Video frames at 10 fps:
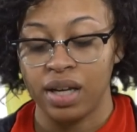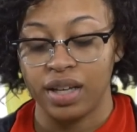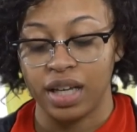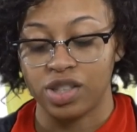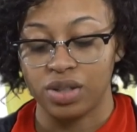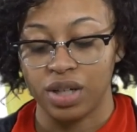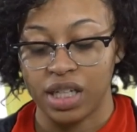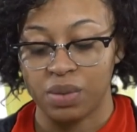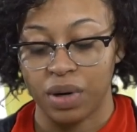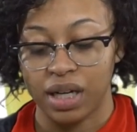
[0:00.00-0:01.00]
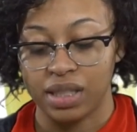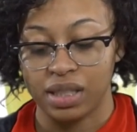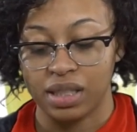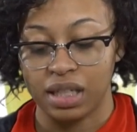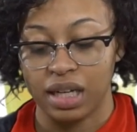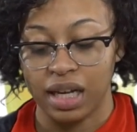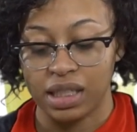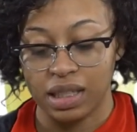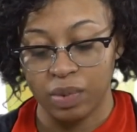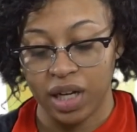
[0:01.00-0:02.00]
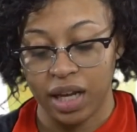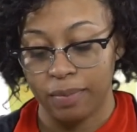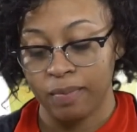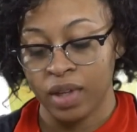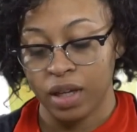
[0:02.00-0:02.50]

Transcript: Yesterday's prices, today's lemonade.